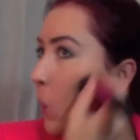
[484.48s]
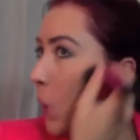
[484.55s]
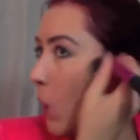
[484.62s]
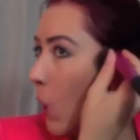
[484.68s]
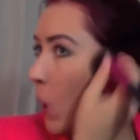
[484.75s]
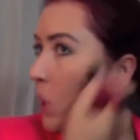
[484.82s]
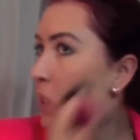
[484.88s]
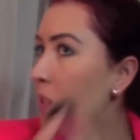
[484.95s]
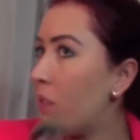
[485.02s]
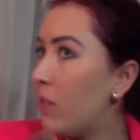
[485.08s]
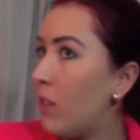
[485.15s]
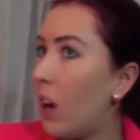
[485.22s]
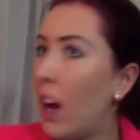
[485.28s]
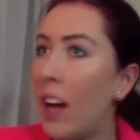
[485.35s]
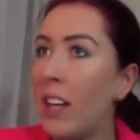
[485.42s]
are
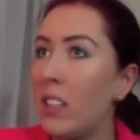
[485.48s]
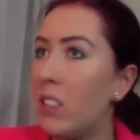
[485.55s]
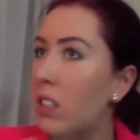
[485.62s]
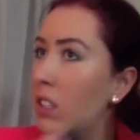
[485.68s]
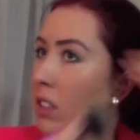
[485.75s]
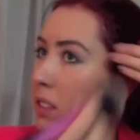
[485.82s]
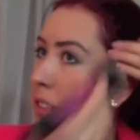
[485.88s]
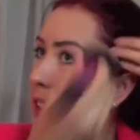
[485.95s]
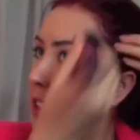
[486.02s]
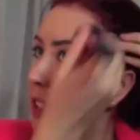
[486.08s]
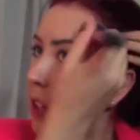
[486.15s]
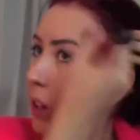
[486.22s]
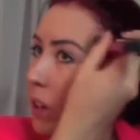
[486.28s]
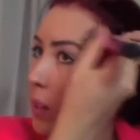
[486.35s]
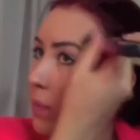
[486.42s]
defined.
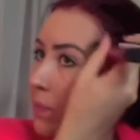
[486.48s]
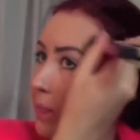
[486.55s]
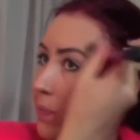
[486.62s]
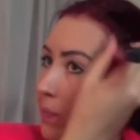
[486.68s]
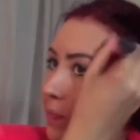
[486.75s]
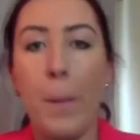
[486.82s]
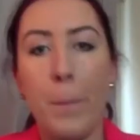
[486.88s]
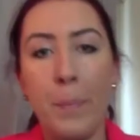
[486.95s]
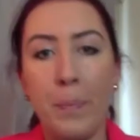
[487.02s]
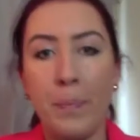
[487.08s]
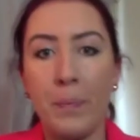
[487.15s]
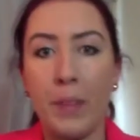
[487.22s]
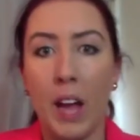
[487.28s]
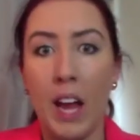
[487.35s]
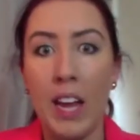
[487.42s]
So
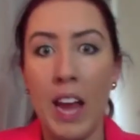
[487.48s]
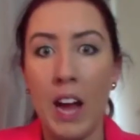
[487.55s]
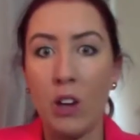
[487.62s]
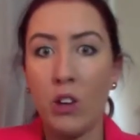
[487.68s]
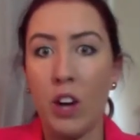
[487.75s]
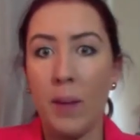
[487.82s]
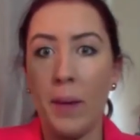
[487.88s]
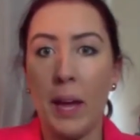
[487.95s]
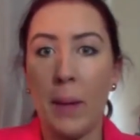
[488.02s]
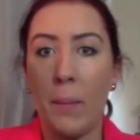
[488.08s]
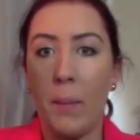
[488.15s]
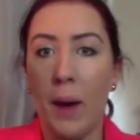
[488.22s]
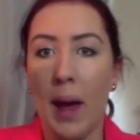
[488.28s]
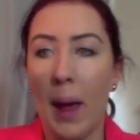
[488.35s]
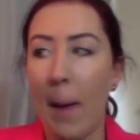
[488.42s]
now grabbing
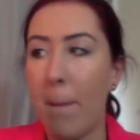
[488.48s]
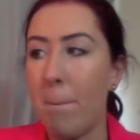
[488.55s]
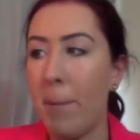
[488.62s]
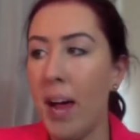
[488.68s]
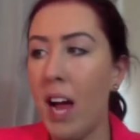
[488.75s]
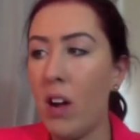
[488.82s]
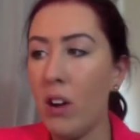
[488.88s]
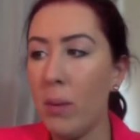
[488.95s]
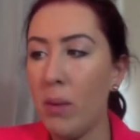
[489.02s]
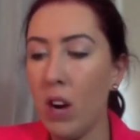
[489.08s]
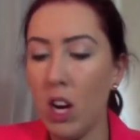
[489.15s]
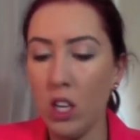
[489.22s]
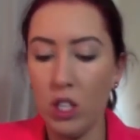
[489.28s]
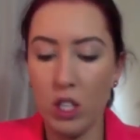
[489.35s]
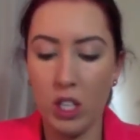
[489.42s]
my powder
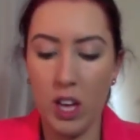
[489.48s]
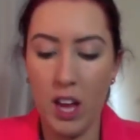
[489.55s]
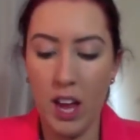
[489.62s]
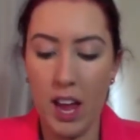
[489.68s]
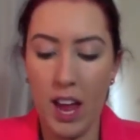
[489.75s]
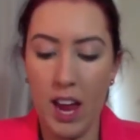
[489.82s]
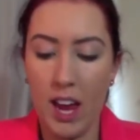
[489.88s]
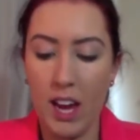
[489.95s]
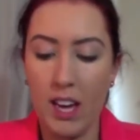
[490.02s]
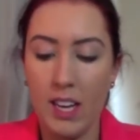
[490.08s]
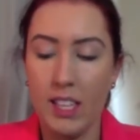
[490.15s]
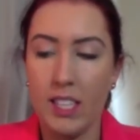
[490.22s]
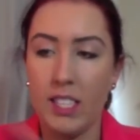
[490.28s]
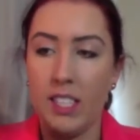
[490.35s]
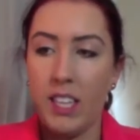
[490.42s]
brush and
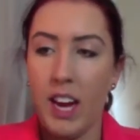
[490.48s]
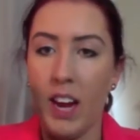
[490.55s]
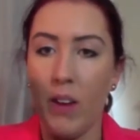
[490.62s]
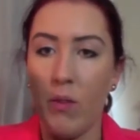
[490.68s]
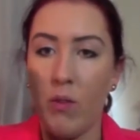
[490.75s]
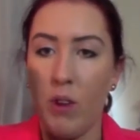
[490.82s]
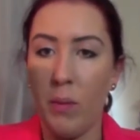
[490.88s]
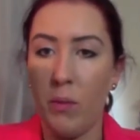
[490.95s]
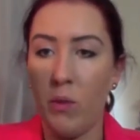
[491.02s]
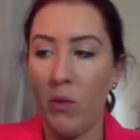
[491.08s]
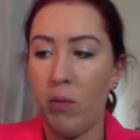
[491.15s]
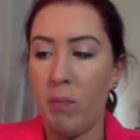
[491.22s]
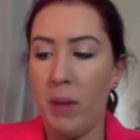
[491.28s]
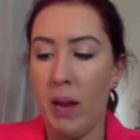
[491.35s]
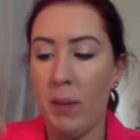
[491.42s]
the Stay Rimmel
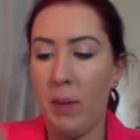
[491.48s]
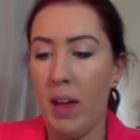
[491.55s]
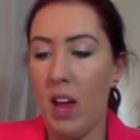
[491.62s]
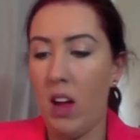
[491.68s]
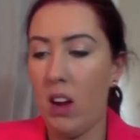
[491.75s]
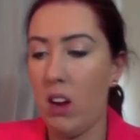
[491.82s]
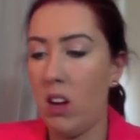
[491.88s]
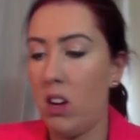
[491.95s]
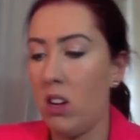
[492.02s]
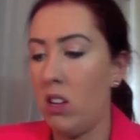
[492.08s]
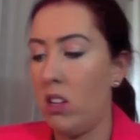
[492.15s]
matte powder,